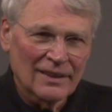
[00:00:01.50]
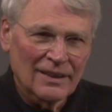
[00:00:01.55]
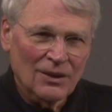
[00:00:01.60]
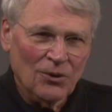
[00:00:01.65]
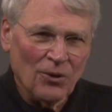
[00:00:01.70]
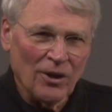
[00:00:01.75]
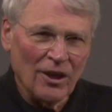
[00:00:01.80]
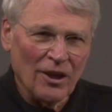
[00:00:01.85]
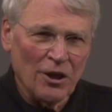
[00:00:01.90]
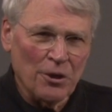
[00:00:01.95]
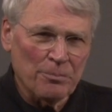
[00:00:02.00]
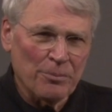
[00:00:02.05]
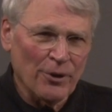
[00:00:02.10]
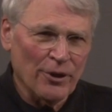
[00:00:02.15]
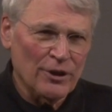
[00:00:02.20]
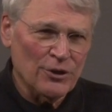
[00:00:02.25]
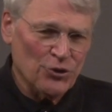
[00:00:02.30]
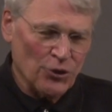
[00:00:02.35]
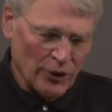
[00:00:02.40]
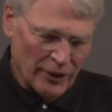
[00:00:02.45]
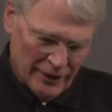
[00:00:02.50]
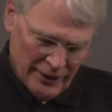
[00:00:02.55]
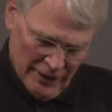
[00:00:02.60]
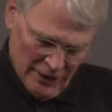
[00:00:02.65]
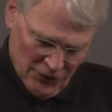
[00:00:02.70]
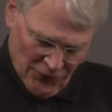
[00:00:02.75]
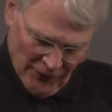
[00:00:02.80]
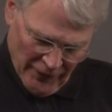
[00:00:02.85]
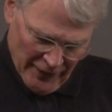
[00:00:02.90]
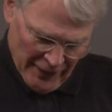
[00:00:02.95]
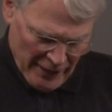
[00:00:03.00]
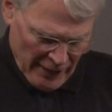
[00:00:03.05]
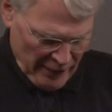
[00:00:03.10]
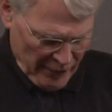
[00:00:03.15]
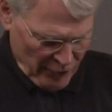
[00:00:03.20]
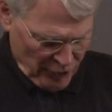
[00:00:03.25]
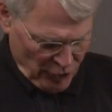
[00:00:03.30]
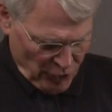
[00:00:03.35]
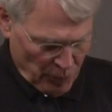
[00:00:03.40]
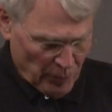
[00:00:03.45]
Well, I hope you're enjoying these
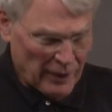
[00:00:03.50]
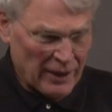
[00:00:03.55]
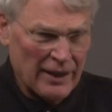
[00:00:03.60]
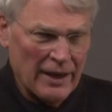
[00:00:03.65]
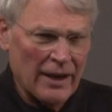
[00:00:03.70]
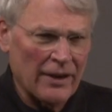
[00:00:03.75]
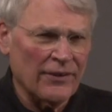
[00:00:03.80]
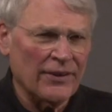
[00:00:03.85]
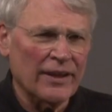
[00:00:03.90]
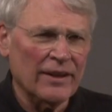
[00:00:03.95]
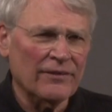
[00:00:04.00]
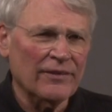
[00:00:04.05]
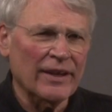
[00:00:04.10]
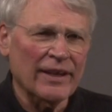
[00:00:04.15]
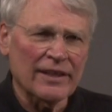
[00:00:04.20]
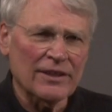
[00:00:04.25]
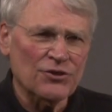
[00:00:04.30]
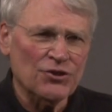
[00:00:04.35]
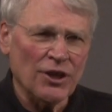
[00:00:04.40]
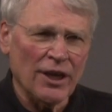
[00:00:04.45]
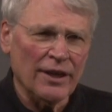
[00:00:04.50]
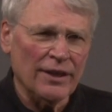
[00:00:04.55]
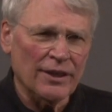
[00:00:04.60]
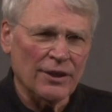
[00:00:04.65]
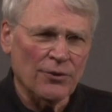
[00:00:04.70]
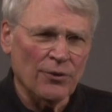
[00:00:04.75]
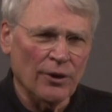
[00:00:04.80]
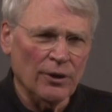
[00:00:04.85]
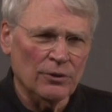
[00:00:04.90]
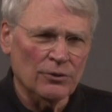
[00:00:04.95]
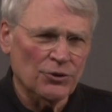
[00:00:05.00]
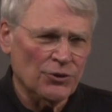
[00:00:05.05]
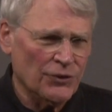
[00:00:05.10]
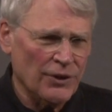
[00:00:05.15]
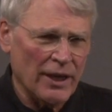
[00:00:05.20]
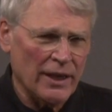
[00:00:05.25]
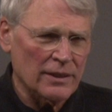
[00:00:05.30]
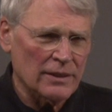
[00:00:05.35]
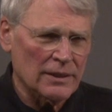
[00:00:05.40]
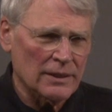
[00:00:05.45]
videos. We now have a JD Crowe
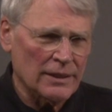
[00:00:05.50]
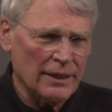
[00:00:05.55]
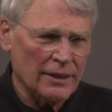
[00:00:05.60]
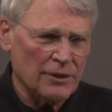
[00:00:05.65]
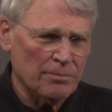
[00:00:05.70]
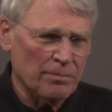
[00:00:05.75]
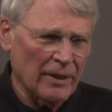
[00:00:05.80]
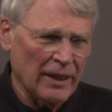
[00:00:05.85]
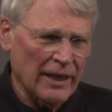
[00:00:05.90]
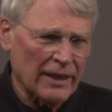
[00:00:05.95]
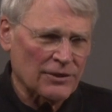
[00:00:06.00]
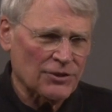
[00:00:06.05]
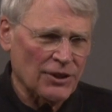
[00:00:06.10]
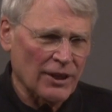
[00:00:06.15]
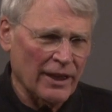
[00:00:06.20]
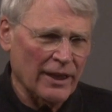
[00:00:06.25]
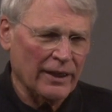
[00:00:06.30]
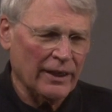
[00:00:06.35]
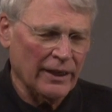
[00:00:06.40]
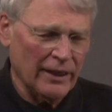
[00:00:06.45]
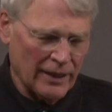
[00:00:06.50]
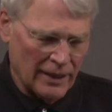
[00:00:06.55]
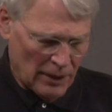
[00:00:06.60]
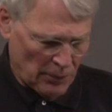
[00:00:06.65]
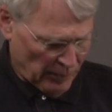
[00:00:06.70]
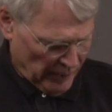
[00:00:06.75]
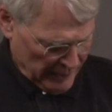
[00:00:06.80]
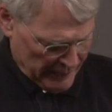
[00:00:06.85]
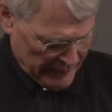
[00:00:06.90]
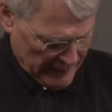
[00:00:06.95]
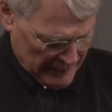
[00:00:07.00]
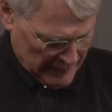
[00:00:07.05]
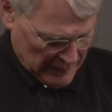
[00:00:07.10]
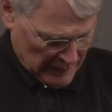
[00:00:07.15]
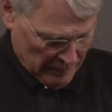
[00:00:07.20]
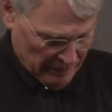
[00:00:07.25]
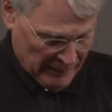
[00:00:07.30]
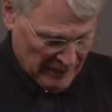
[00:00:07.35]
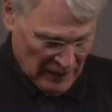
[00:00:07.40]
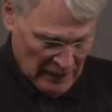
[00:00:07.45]
2006 Blackjack, and I want to tell you
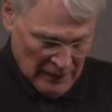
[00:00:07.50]
something.